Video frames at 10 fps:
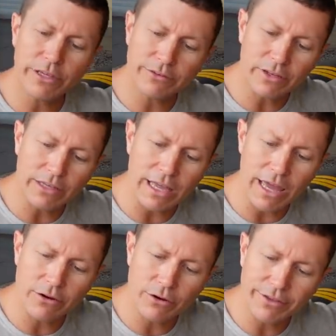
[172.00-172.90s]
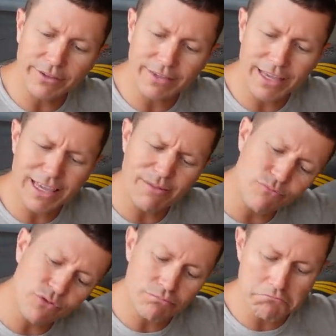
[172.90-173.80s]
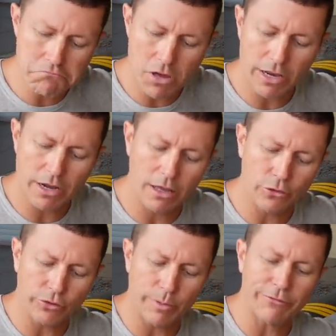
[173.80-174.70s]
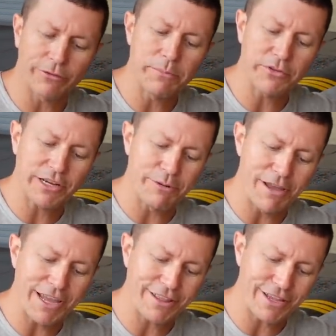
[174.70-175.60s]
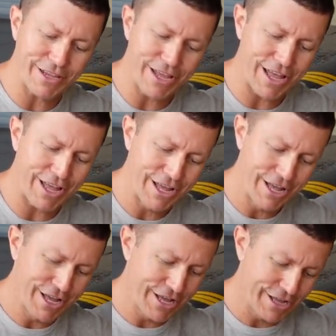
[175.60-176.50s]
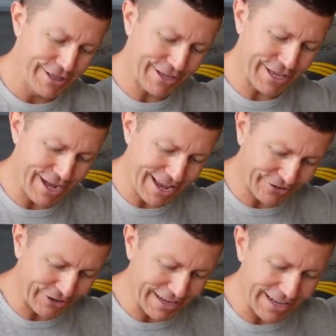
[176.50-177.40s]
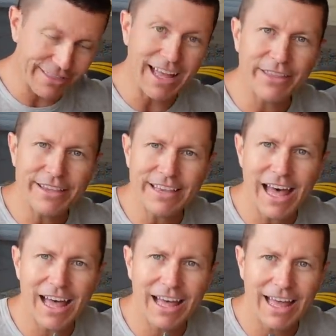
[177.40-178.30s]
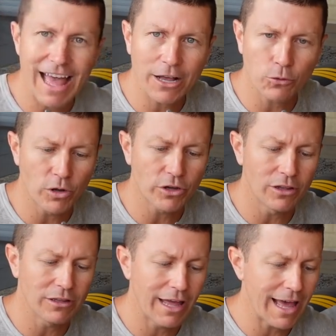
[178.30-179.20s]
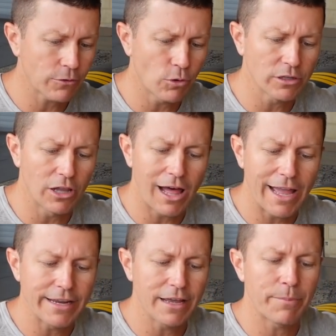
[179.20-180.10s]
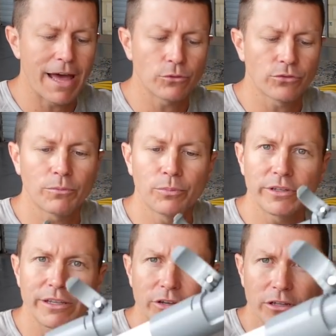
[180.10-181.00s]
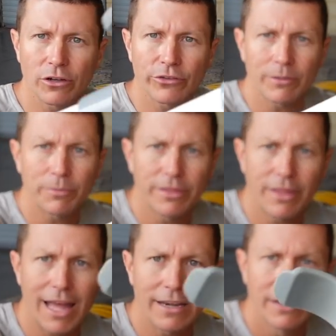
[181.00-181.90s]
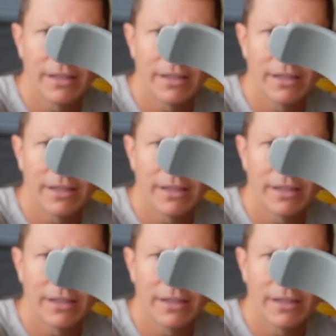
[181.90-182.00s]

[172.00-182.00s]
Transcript: these together. It seems, I don't know, it looks a bit flimsy to me, the, uh, the connection here. Now these are Aquaglide, Aquaglide uh, paddles. I'll put, give you a close-up of that.